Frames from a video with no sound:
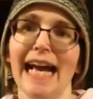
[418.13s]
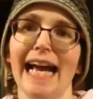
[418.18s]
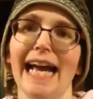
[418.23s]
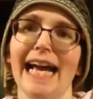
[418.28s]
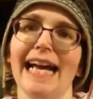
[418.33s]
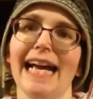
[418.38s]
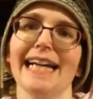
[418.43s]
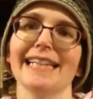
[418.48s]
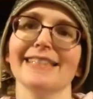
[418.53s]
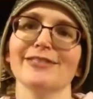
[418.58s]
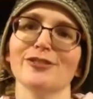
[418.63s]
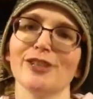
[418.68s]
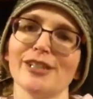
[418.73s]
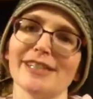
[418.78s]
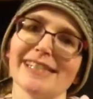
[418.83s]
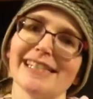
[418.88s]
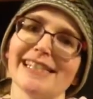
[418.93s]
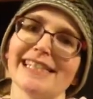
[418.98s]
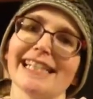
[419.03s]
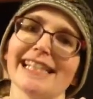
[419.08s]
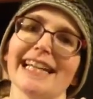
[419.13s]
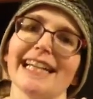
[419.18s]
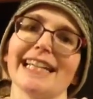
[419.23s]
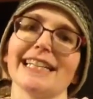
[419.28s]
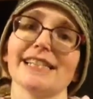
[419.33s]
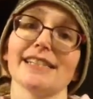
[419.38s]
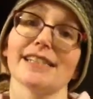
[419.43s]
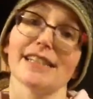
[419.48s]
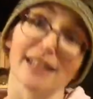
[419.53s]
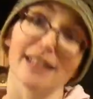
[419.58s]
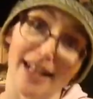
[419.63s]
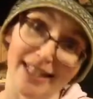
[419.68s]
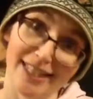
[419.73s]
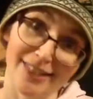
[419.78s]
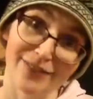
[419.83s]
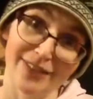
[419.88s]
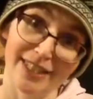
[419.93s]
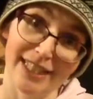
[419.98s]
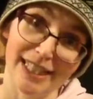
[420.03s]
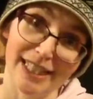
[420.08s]
And Jason said it's
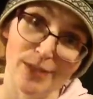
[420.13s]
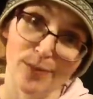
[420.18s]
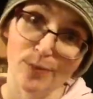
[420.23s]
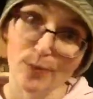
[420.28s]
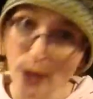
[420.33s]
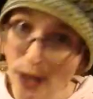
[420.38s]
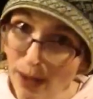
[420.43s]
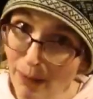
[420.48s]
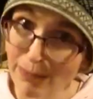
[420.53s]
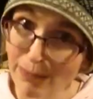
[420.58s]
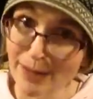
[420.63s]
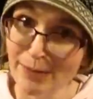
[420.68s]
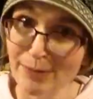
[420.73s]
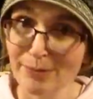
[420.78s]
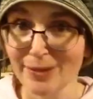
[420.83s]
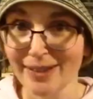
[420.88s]
classified as a problem